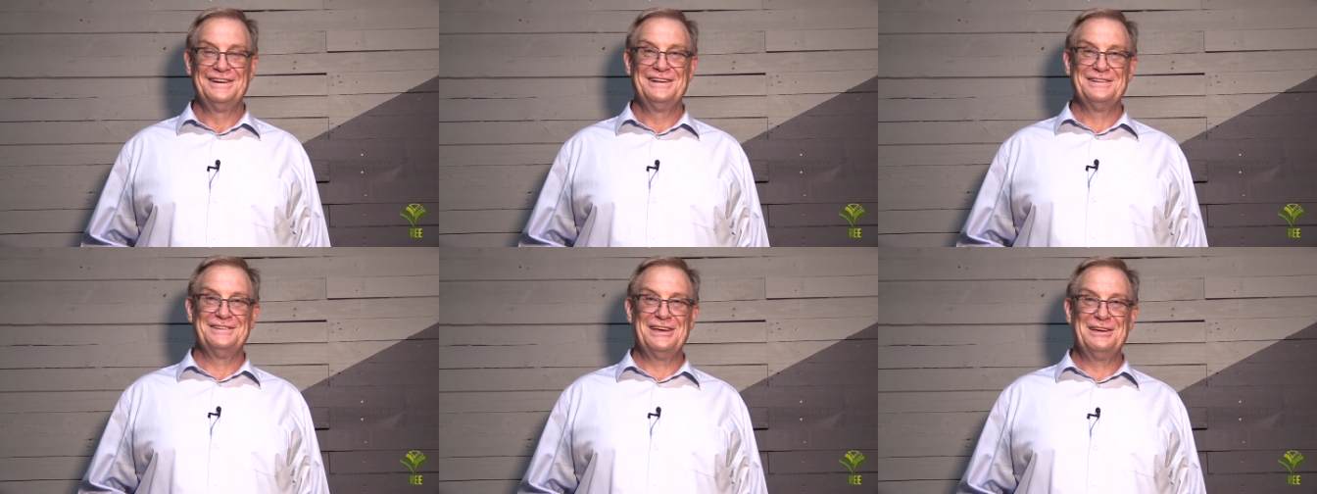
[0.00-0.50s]

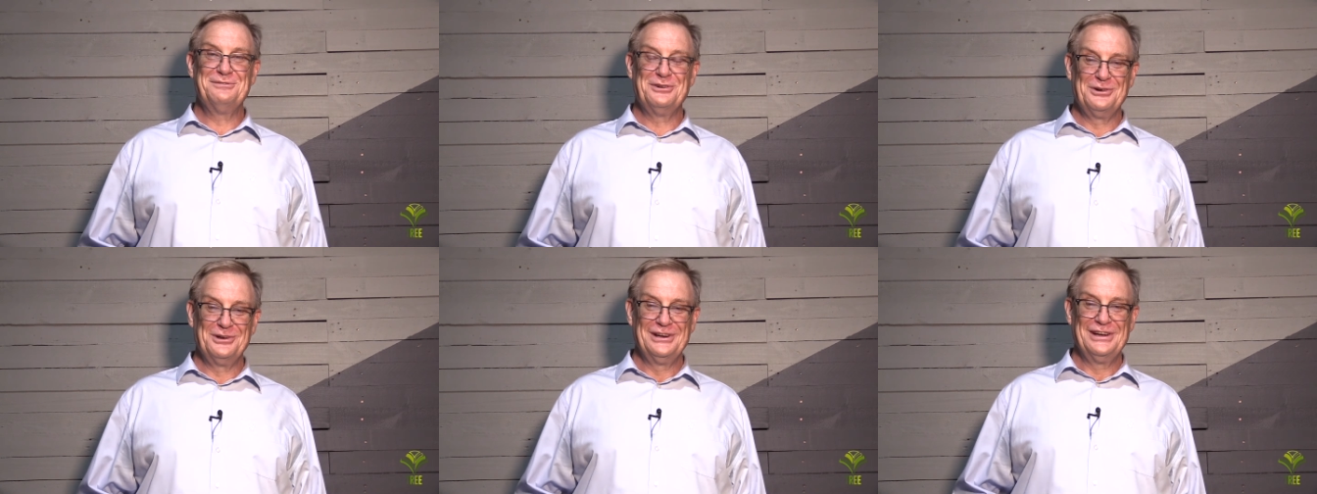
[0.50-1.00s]

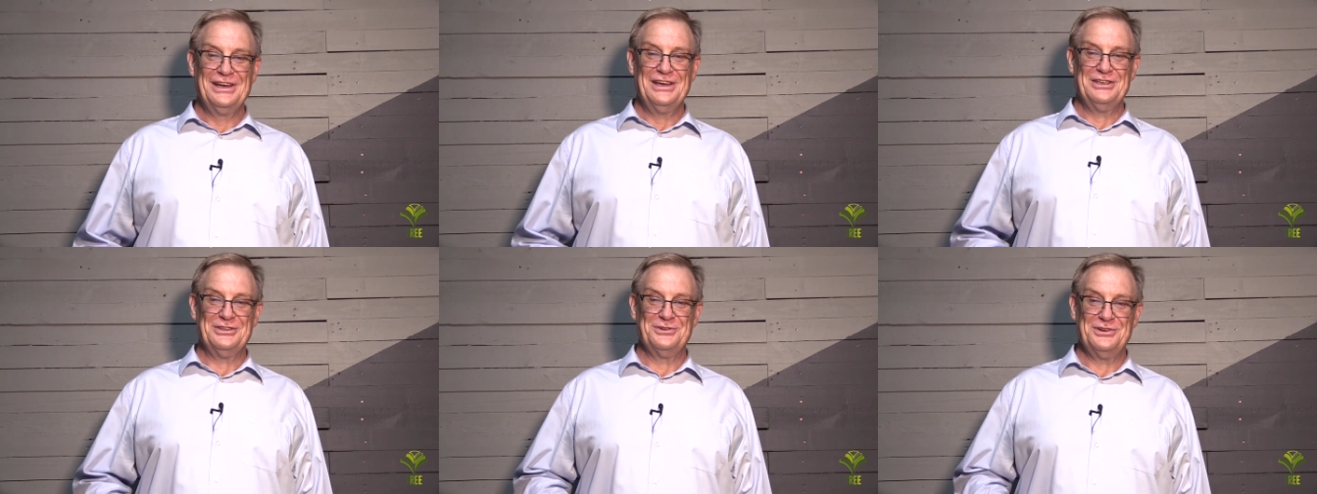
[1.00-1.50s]
Therefore,
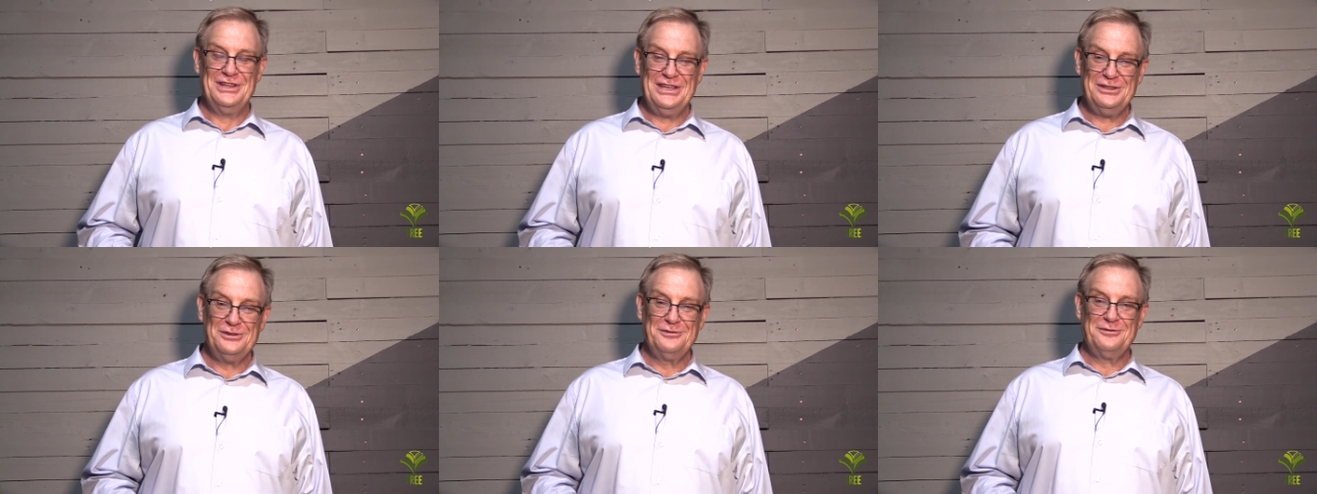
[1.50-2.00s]
you
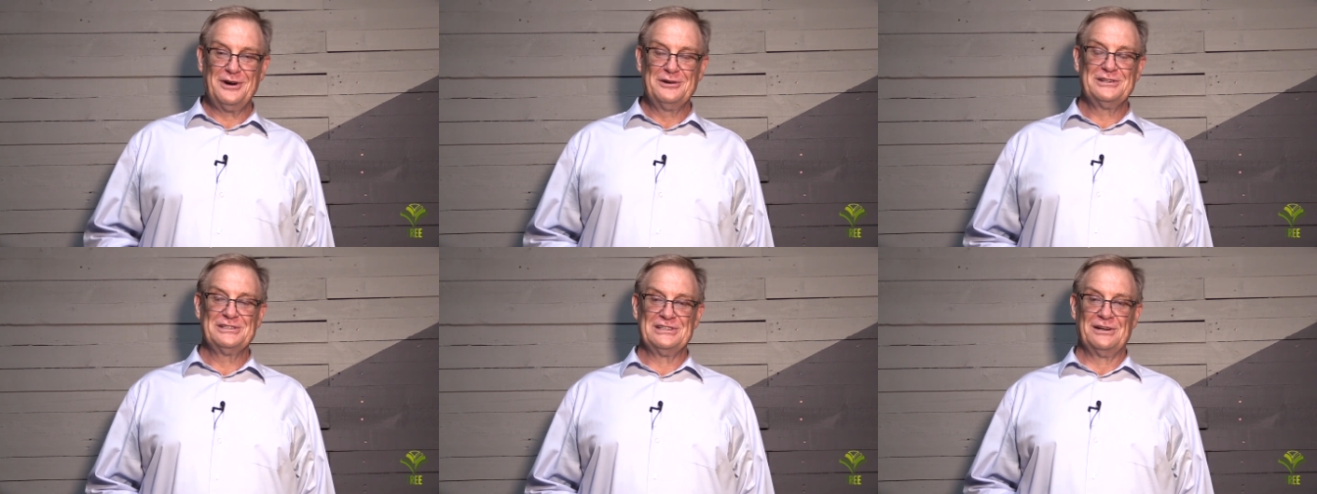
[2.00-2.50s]
need to
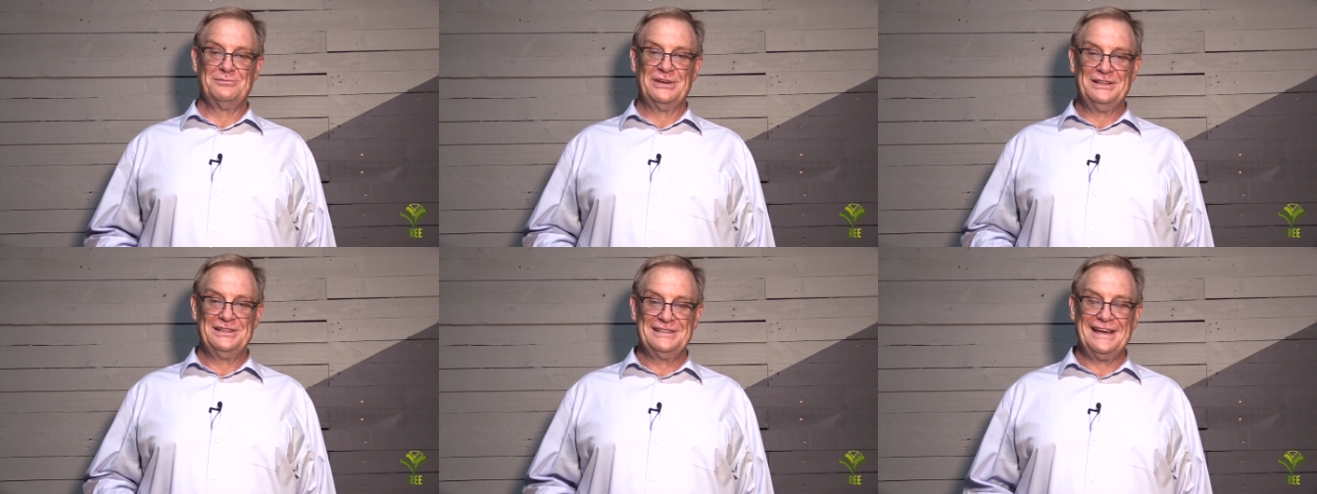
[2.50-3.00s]
focus on
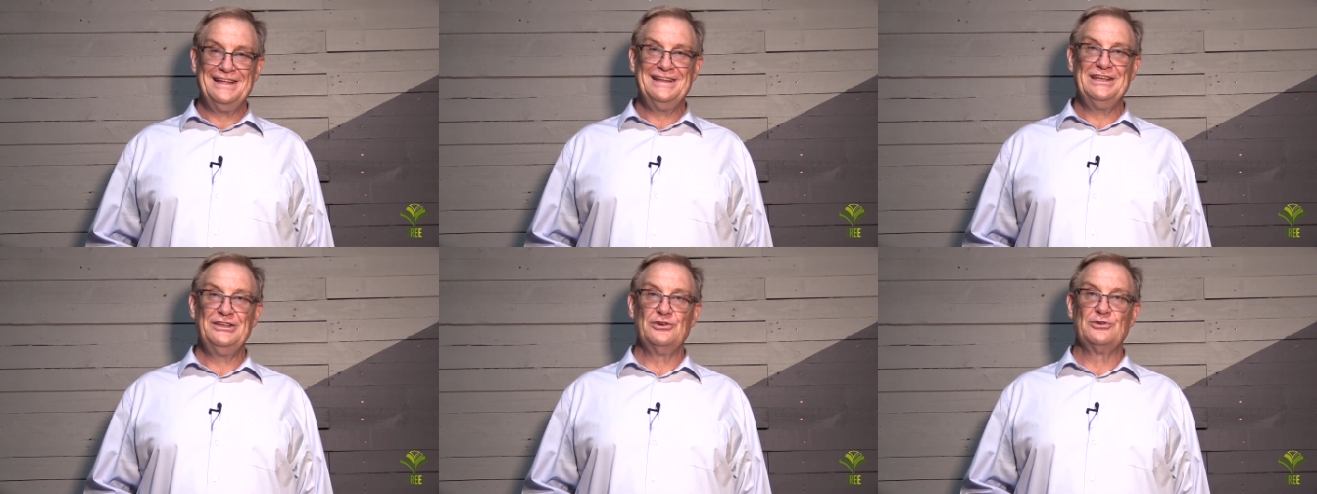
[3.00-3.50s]

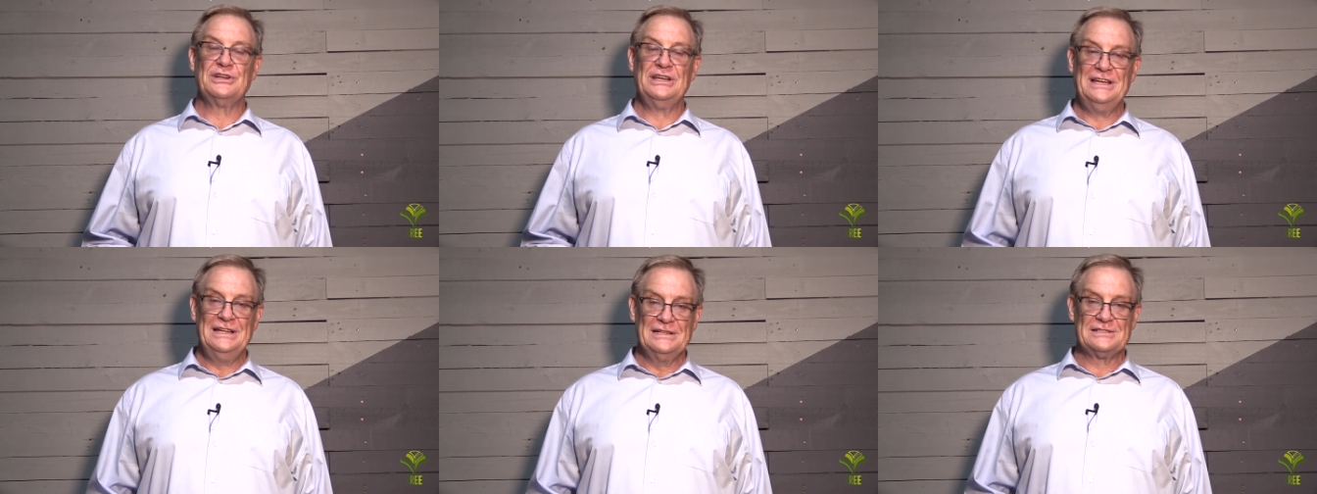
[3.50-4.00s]
maintaining your
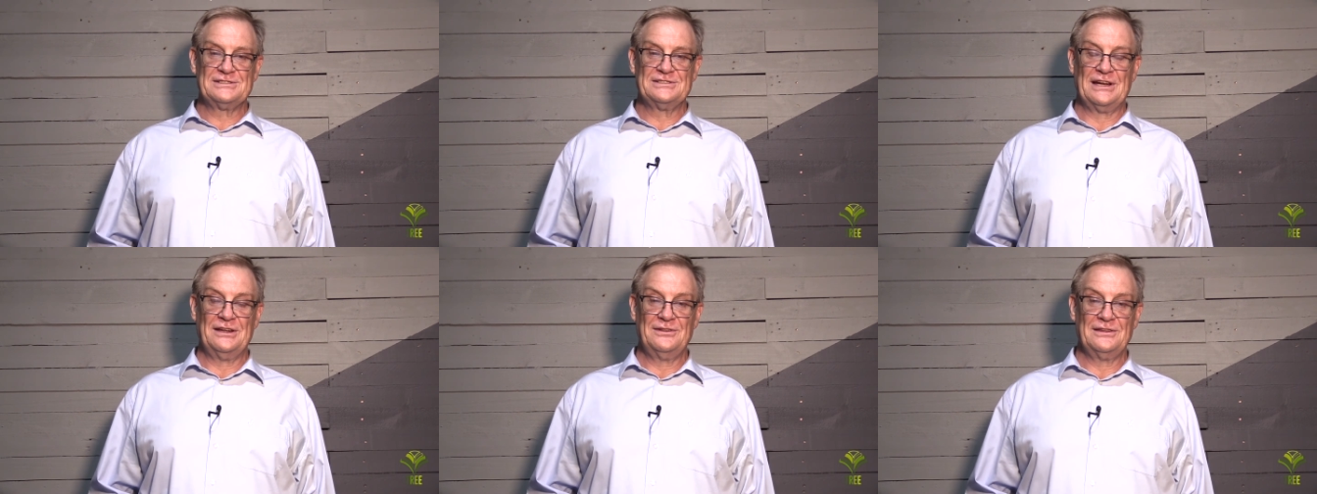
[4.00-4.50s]
inner
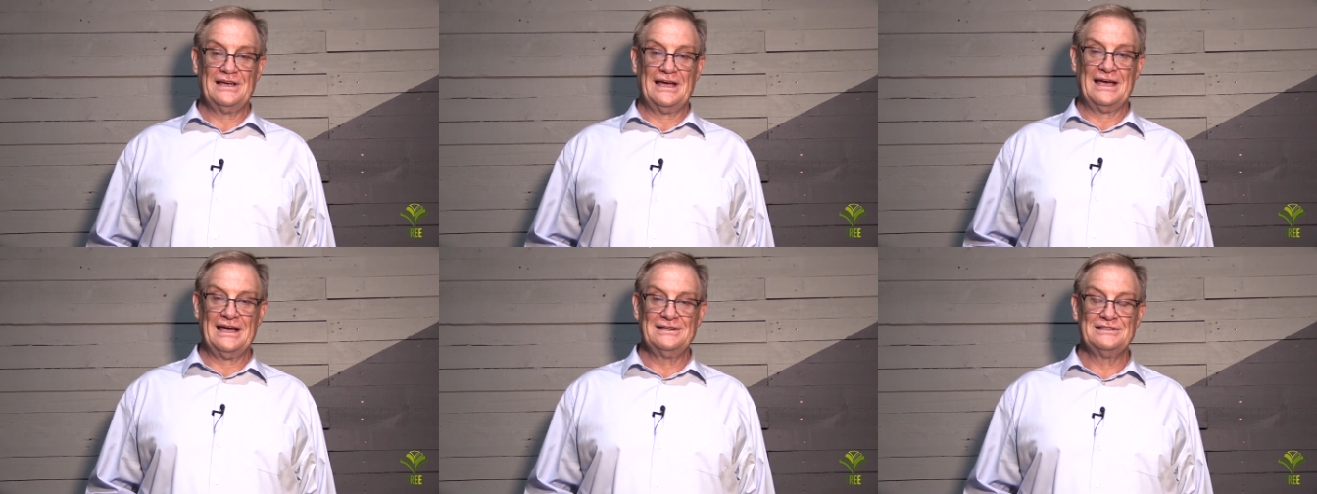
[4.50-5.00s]
strength
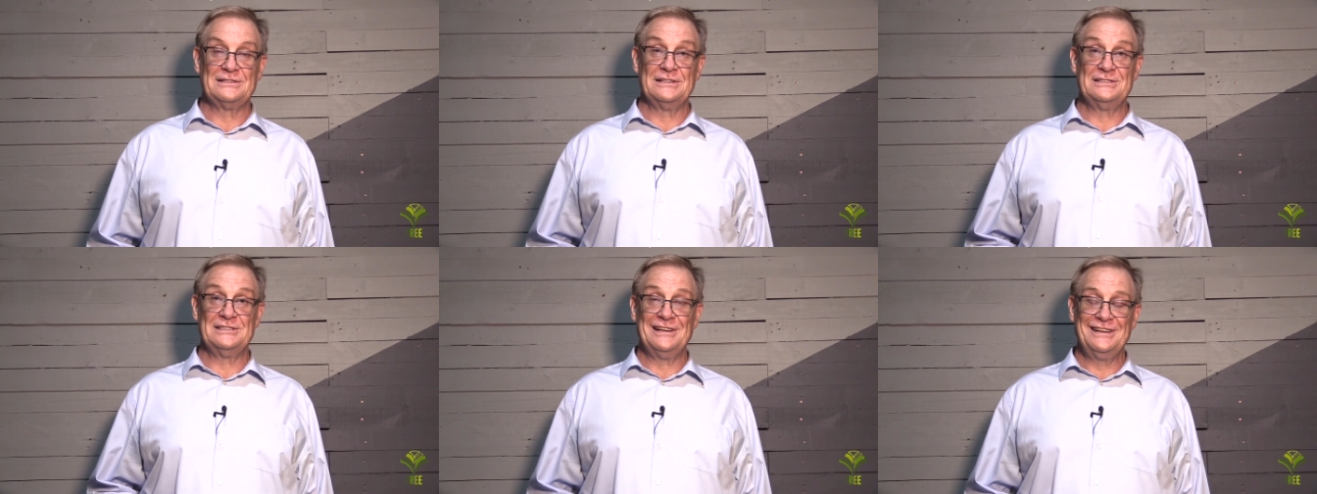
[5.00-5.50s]
and
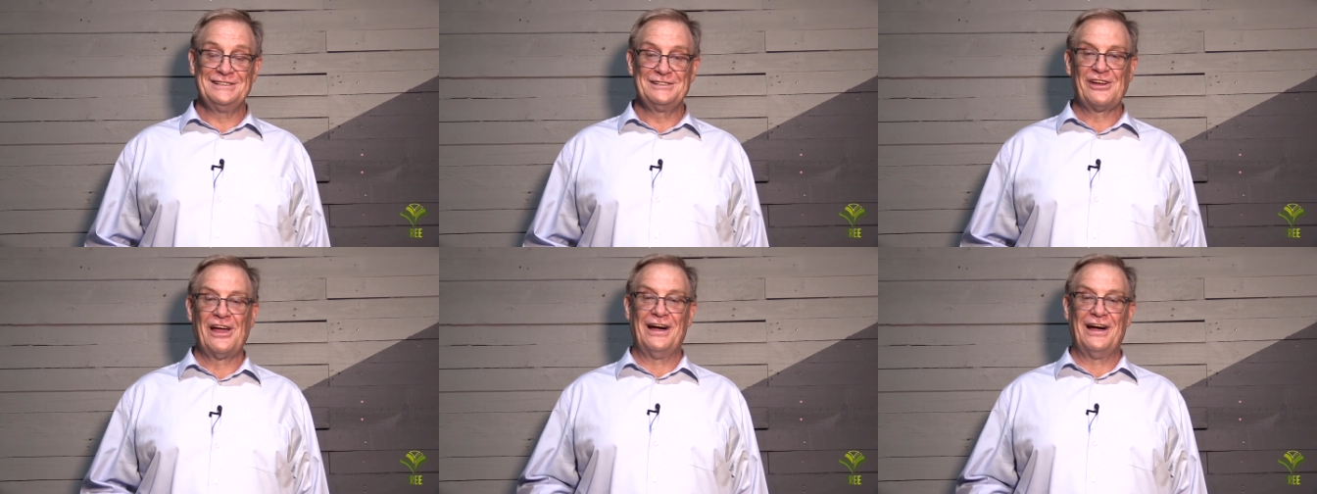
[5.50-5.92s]
resilience